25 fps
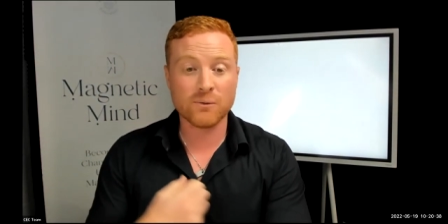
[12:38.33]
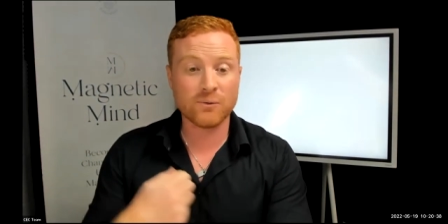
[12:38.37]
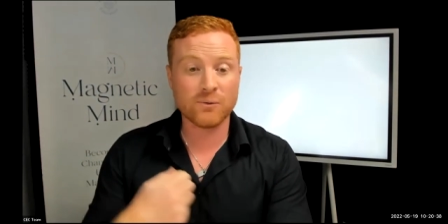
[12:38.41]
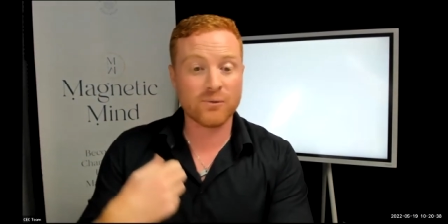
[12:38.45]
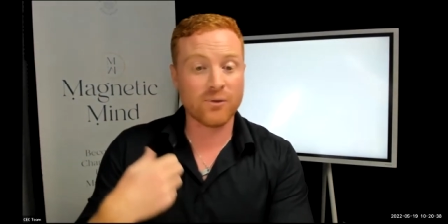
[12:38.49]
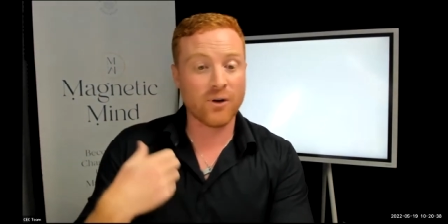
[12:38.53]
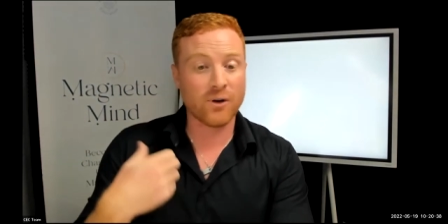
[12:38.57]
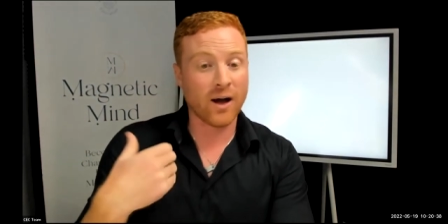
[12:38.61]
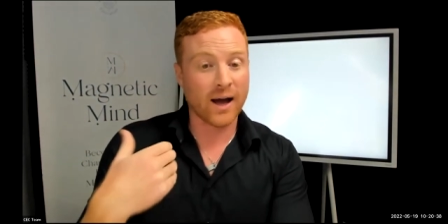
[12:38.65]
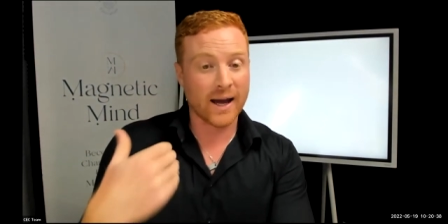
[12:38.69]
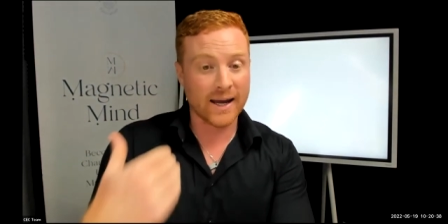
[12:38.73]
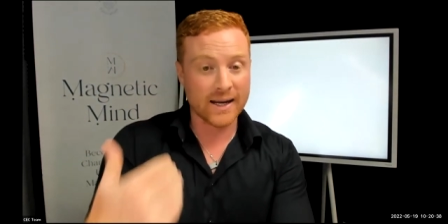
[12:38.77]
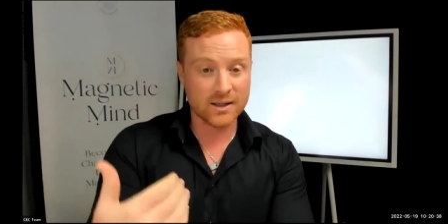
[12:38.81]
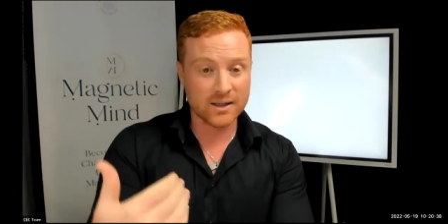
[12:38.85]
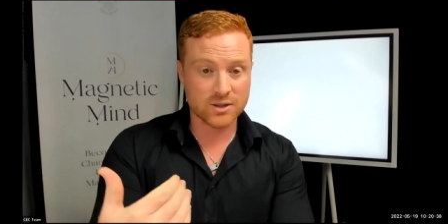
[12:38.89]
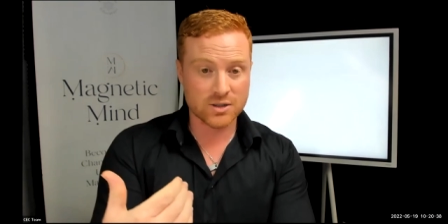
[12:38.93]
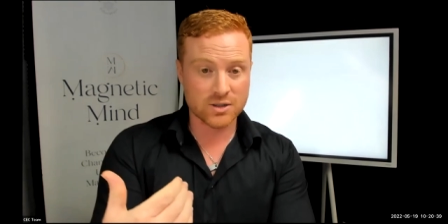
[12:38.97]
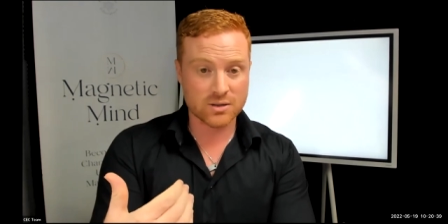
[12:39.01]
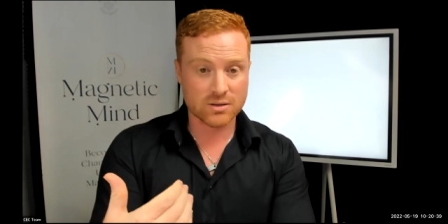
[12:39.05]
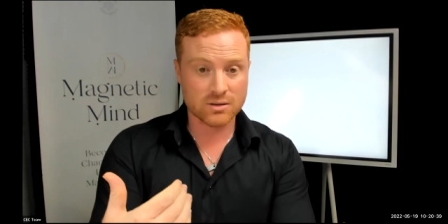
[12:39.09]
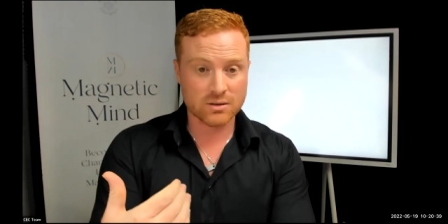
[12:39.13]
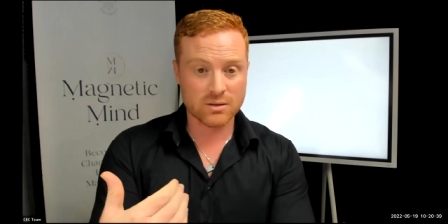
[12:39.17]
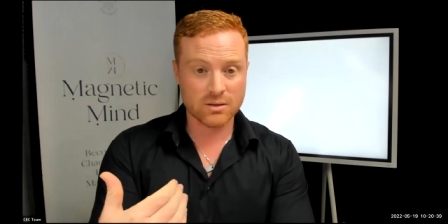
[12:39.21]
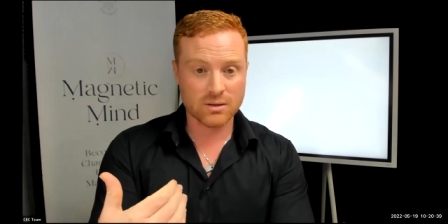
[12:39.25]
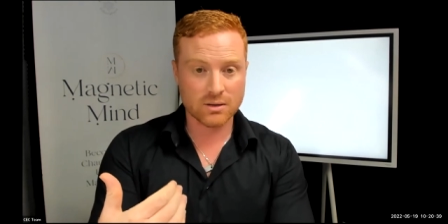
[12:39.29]
fight
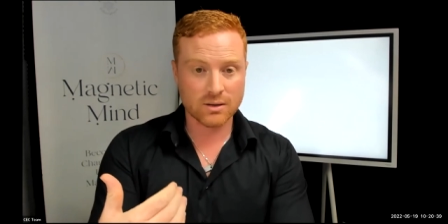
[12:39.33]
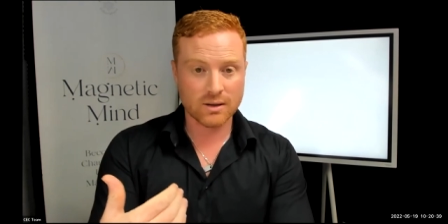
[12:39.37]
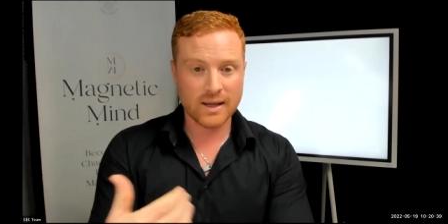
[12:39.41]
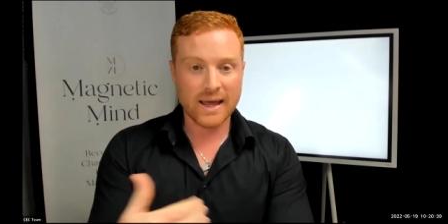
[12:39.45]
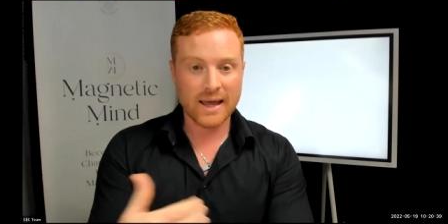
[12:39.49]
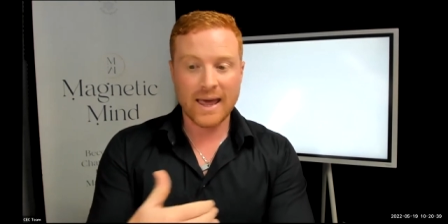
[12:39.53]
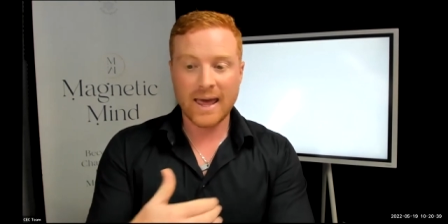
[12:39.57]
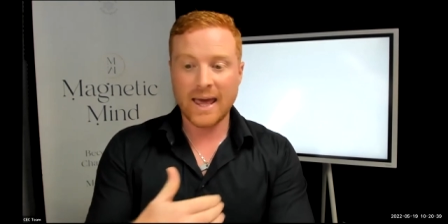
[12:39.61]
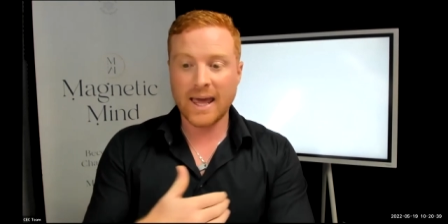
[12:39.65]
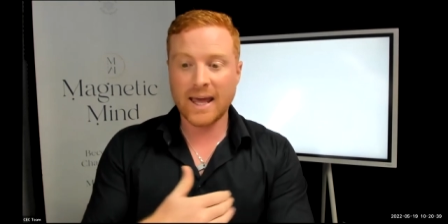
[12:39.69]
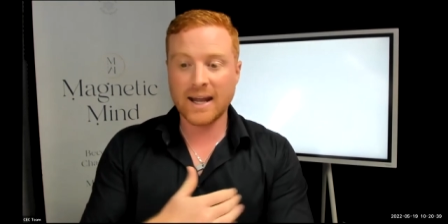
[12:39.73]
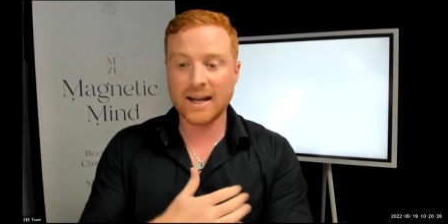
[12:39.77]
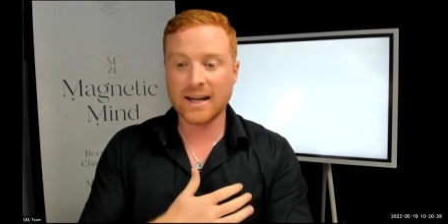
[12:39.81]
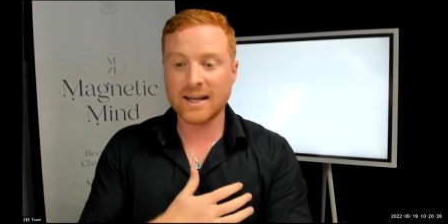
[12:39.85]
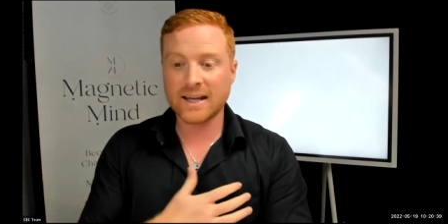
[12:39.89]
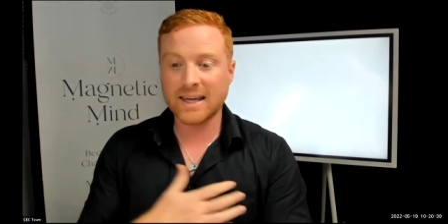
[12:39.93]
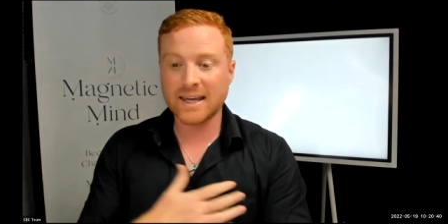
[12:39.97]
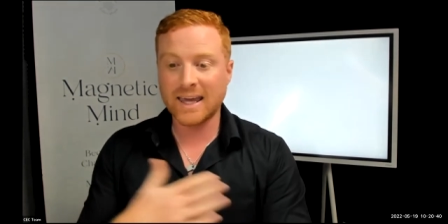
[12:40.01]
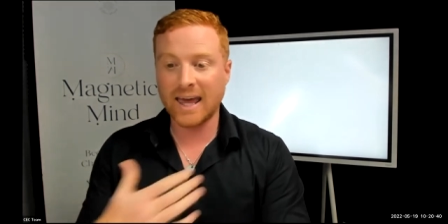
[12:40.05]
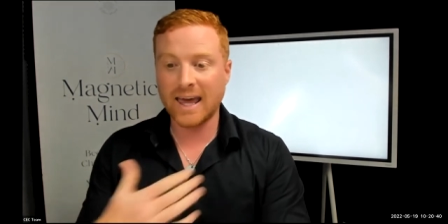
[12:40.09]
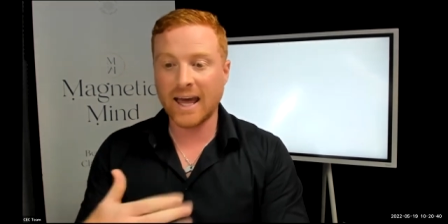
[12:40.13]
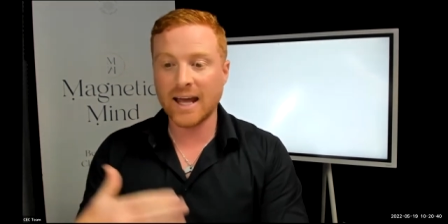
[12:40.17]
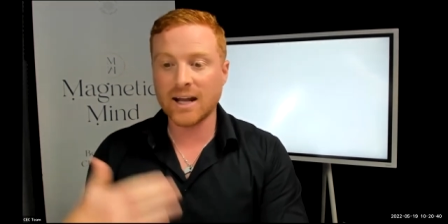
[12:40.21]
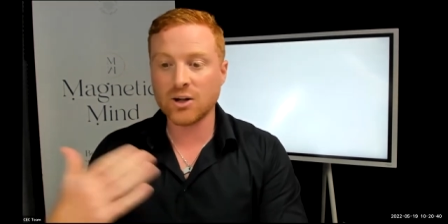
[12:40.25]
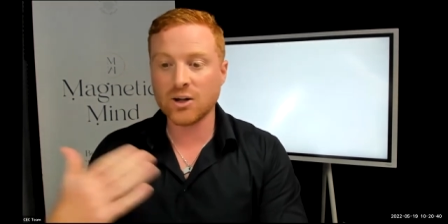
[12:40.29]
and it
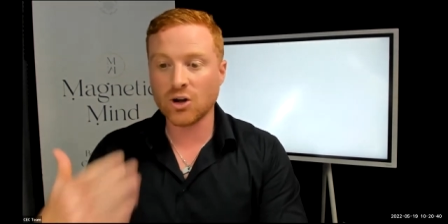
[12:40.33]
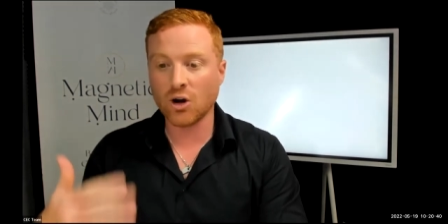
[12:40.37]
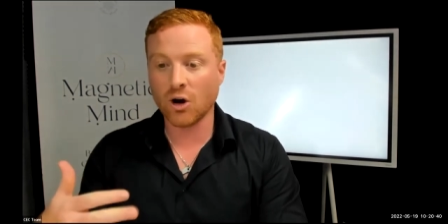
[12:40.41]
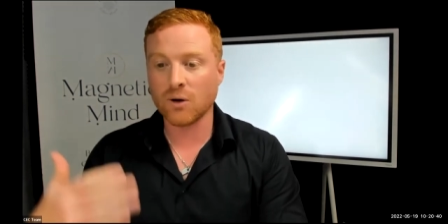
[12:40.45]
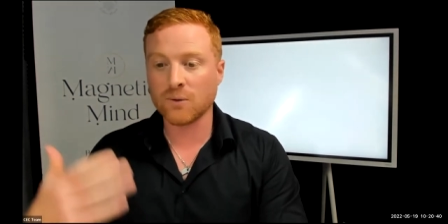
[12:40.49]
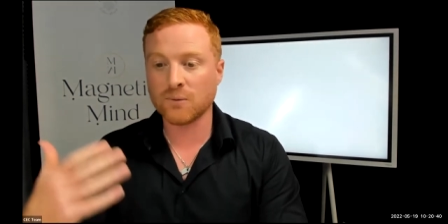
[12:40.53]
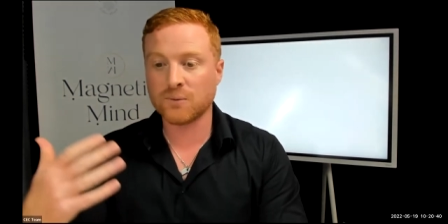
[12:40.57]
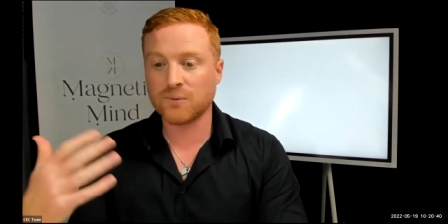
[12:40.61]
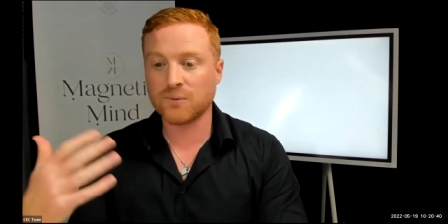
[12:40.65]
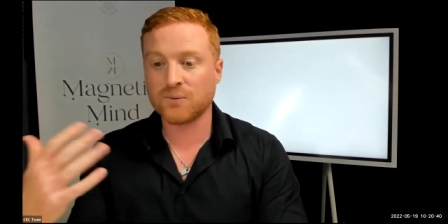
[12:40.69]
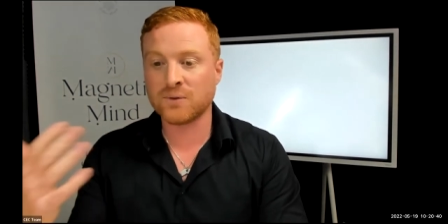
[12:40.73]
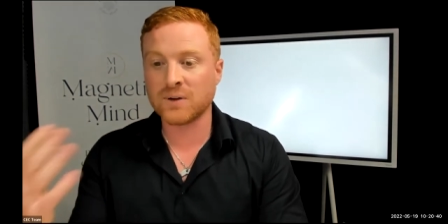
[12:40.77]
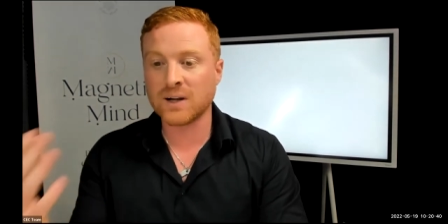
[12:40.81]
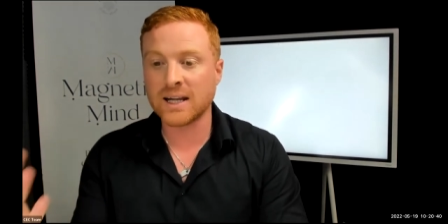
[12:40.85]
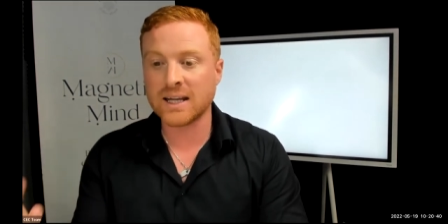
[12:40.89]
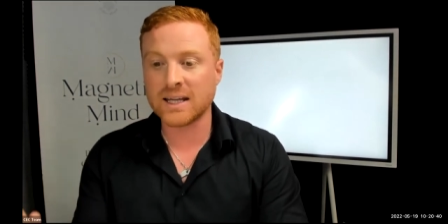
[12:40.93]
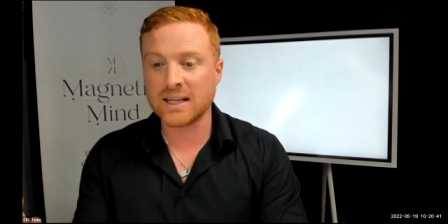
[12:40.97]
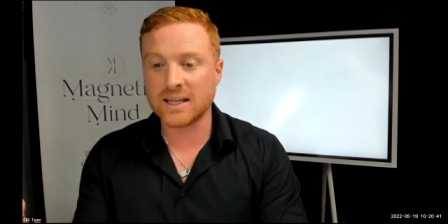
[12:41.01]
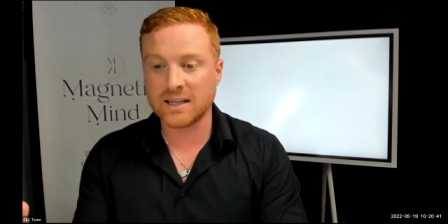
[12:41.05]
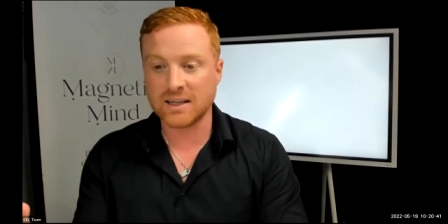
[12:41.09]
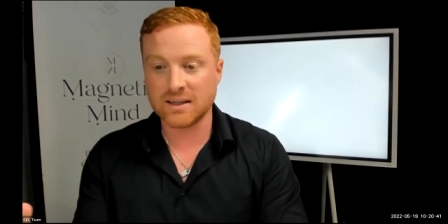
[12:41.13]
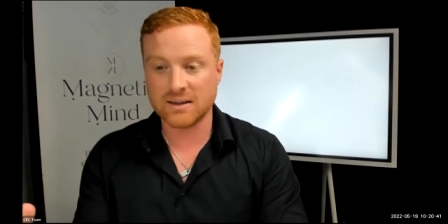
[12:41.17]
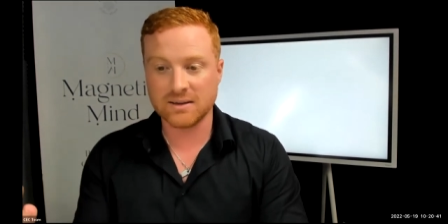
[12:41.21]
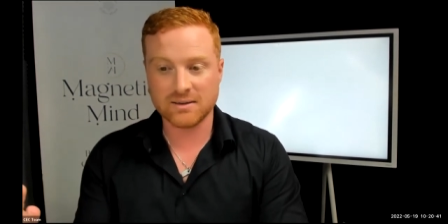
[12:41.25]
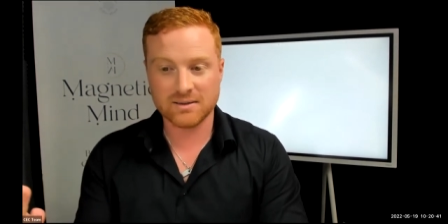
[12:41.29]
cannot
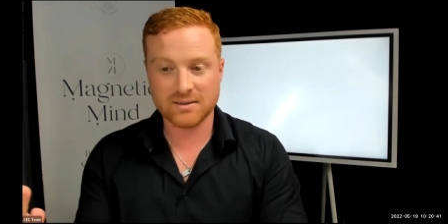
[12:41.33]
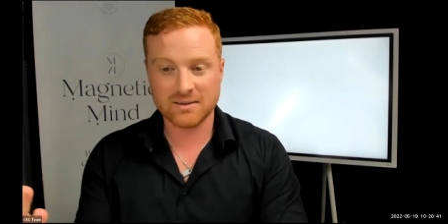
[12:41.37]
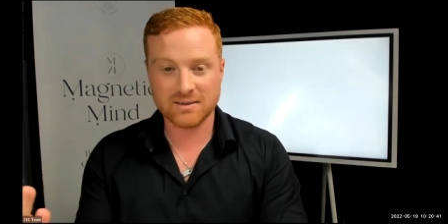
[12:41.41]
flee.